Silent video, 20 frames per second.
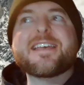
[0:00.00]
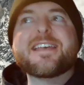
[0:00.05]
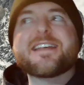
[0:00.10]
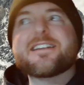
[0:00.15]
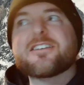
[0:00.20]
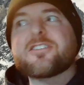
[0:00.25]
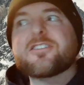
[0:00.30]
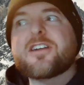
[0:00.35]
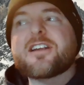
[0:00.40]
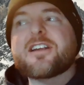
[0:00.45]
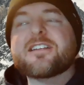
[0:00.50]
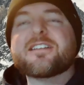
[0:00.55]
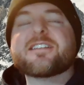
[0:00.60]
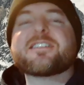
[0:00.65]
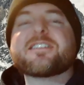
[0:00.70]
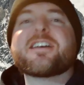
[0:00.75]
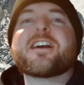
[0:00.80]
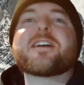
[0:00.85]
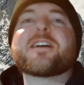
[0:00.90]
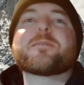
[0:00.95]
And a lot of
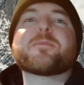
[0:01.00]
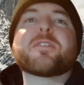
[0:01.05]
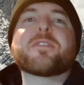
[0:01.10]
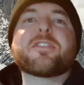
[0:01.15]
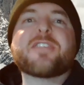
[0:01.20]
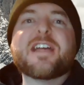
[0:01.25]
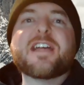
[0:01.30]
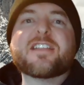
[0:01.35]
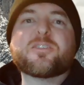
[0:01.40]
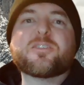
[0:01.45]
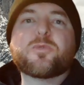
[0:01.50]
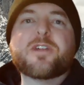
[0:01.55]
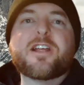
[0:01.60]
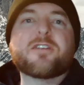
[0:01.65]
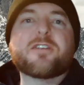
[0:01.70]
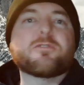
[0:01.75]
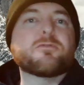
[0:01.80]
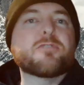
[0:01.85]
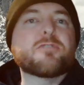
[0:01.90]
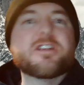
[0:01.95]
the time, that's when I
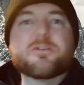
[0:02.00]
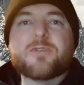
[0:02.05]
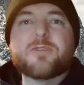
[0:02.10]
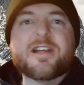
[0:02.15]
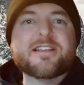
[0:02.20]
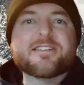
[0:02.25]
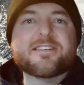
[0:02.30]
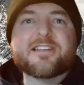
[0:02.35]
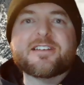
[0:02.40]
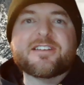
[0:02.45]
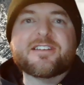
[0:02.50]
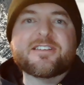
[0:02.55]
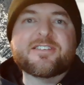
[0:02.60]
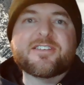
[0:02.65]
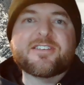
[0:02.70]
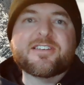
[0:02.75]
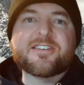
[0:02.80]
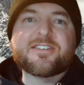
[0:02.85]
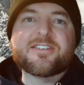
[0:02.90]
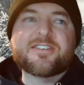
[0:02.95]
rewrite
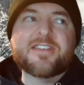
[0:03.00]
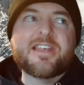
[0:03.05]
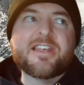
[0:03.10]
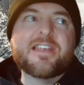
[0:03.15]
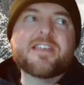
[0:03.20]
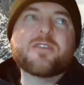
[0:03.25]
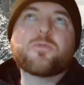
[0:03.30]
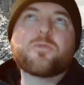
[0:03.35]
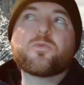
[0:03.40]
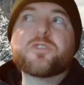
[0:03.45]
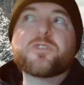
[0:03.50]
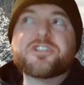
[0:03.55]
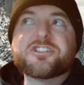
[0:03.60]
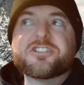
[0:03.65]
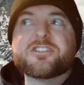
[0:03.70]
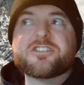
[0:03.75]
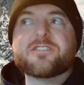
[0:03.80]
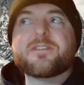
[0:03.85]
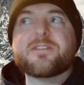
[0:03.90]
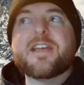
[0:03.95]
sentences,
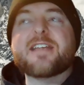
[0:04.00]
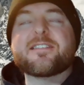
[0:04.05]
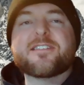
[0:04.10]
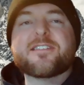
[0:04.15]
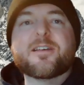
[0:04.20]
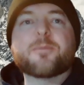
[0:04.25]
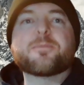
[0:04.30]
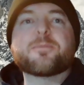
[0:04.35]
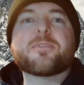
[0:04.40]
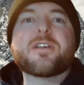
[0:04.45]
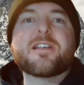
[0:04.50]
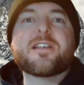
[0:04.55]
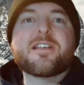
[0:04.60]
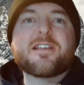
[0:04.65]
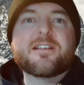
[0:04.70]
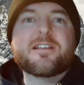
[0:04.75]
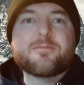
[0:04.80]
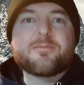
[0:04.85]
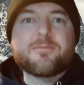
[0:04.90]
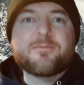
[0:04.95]
which ends up
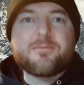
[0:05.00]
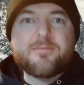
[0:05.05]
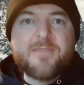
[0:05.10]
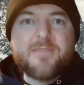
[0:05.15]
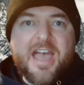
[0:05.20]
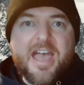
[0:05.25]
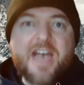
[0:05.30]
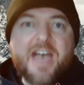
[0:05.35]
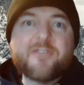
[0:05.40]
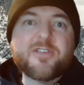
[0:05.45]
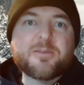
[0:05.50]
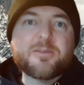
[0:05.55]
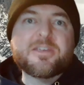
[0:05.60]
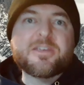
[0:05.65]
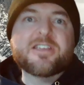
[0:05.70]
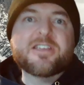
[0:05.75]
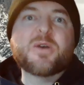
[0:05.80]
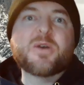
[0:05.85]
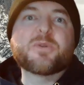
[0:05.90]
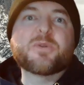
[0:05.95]
having
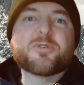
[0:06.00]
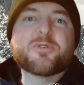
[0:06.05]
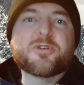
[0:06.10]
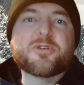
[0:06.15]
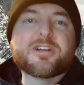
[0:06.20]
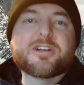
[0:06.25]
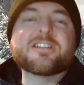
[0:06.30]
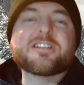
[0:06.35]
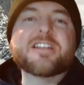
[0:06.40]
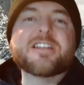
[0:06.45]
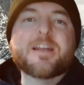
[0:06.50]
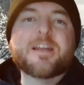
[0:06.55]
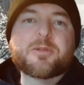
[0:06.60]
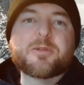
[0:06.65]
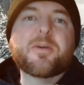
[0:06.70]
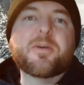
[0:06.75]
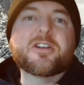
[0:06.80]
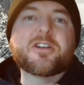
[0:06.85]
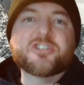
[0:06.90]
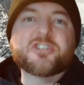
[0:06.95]
me go through and clean up
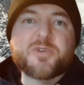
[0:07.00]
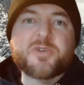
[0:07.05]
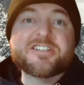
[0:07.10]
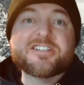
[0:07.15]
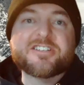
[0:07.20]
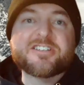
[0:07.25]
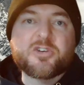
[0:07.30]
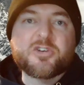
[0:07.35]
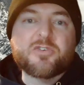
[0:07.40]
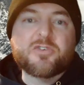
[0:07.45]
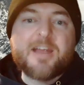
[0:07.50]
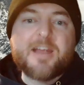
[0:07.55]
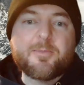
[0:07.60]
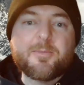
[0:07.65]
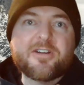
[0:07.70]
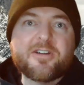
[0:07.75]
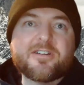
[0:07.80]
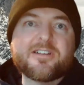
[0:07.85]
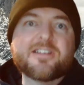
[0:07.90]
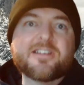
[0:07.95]
the punctuation and
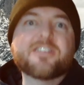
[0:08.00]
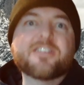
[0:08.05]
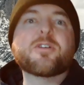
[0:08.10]
grammar.